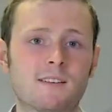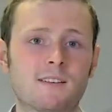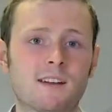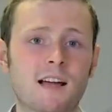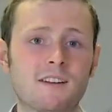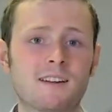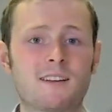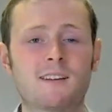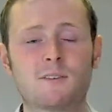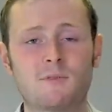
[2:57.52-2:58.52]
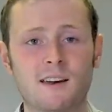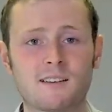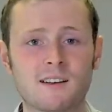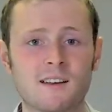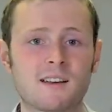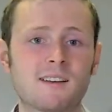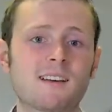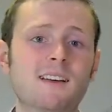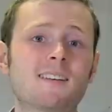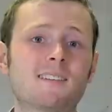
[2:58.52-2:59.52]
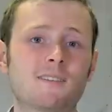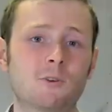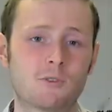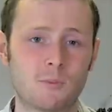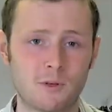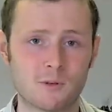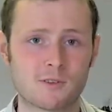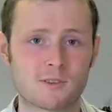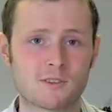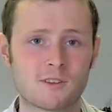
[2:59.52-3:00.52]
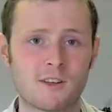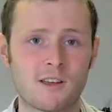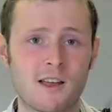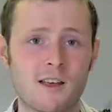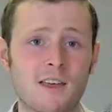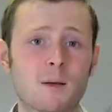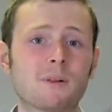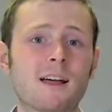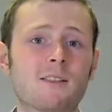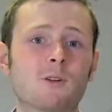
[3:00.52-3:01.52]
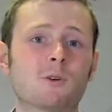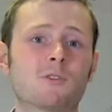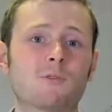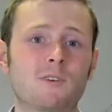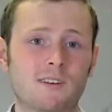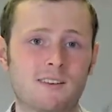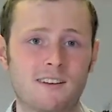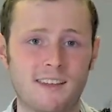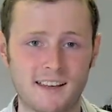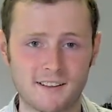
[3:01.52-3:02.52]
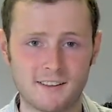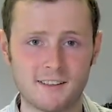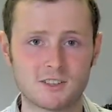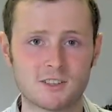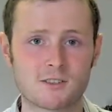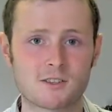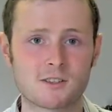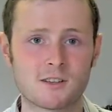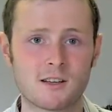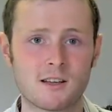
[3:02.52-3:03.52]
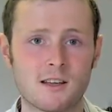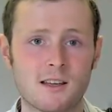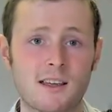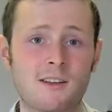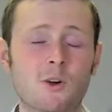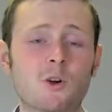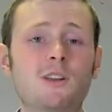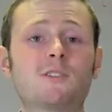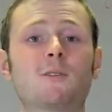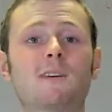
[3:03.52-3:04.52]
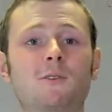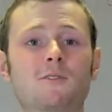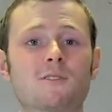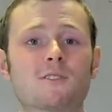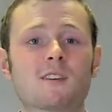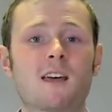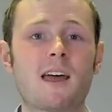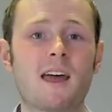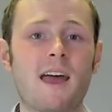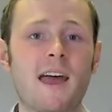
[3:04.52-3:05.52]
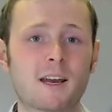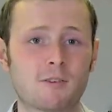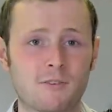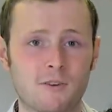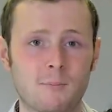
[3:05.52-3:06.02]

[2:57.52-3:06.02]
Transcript: To calculate this effect, scientists use computers. They apply the laws of physics in their calculations. In the early 2000s, aircraft